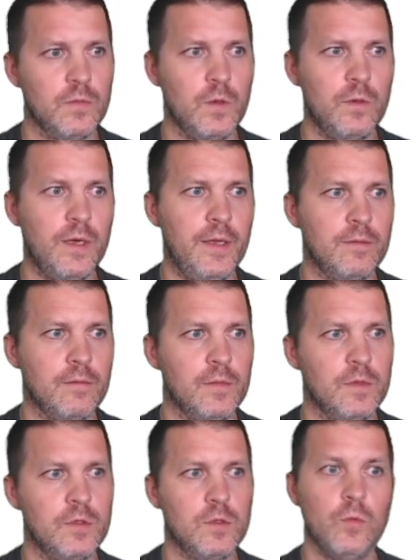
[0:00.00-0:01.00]
All right,
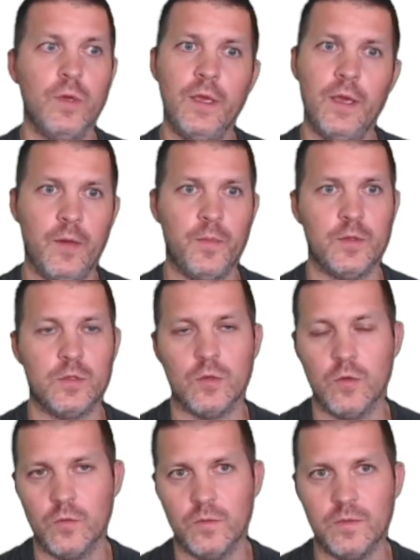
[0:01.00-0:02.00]
so we happy.
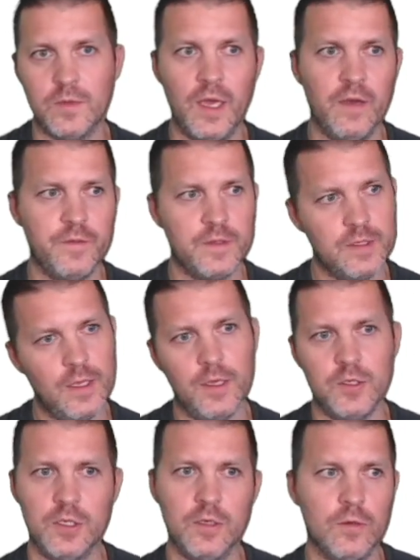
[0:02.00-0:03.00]
So dev
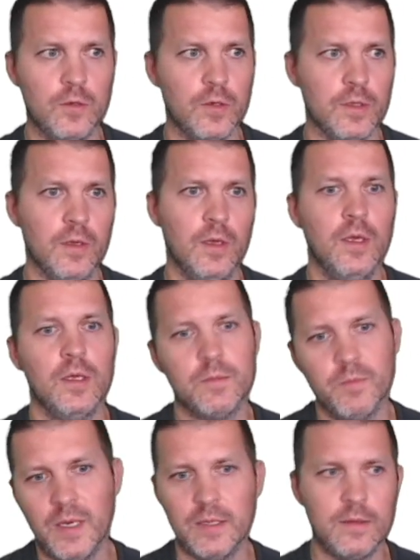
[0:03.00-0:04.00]
staging, good.
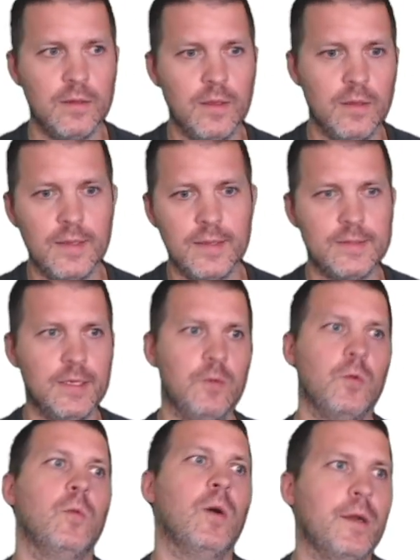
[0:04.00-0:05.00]
But Let's say
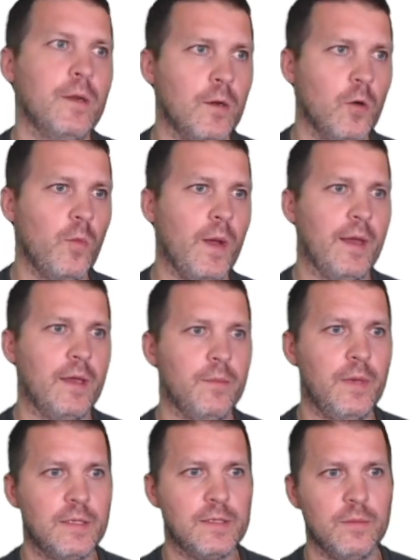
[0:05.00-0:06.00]
we want to go back and
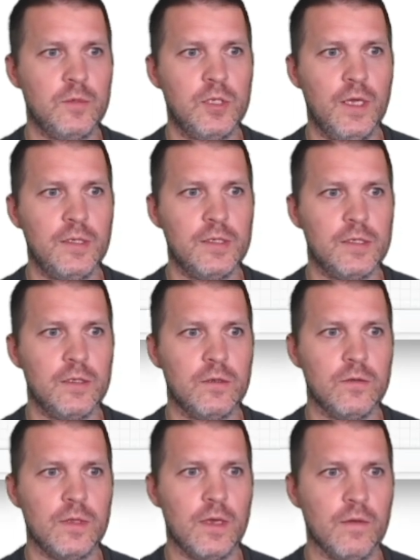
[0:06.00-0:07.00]
make some changes
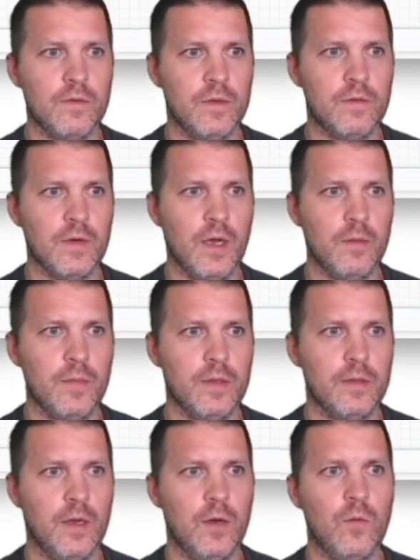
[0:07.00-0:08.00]
into dev environment.
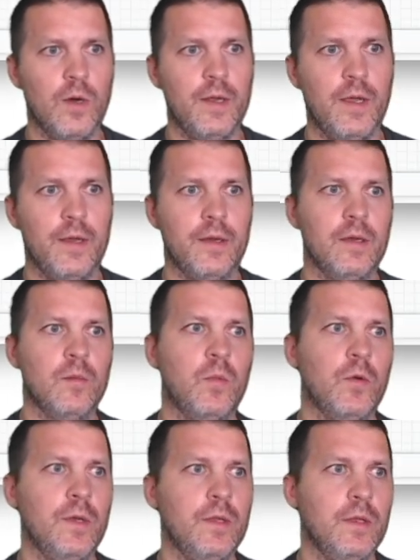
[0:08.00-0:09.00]
I want to add a
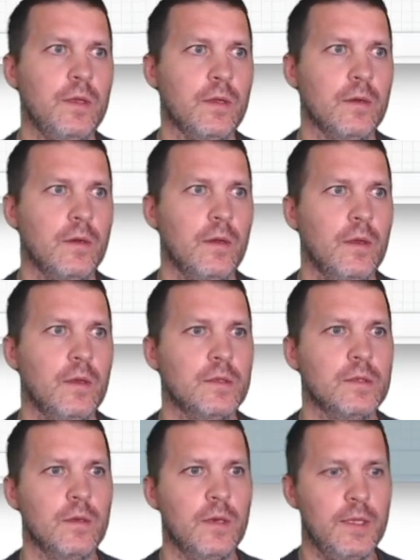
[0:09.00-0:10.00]
component here.
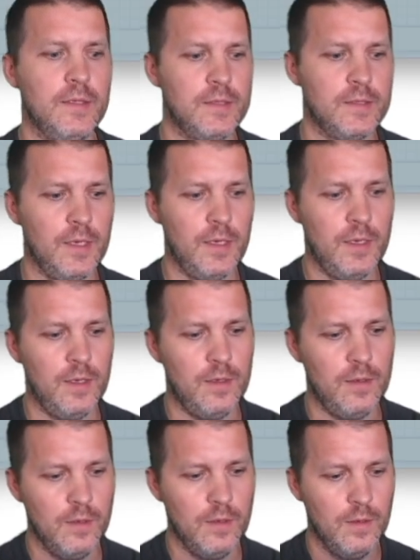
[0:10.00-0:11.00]
So let's
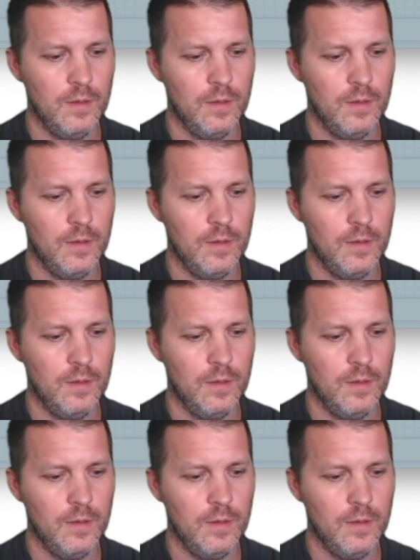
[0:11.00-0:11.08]
say